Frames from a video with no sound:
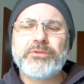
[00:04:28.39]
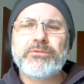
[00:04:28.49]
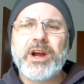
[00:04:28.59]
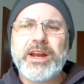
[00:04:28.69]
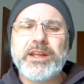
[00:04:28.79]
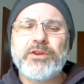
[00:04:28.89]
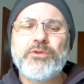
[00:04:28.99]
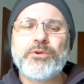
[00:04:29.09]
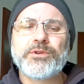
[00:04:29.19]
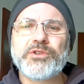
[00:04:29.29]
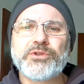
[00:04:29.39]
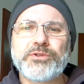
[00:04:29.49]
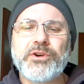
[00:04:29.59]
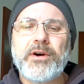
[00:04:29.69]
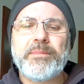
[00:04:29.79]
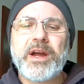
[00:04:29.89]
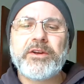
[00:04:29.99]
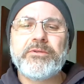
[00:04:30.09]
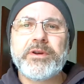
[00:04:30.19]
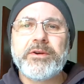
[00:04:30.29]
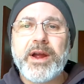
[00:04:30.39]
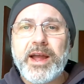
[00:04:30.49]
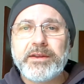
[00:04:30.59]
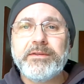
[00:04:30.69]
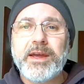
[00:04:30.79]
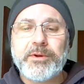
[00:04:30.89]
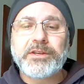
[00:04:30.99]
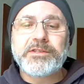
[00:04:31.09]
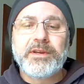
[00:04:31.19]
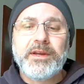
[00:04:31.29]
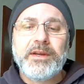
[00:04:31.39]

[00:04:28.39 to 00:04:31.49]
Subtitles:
writing courses are taught by career academics?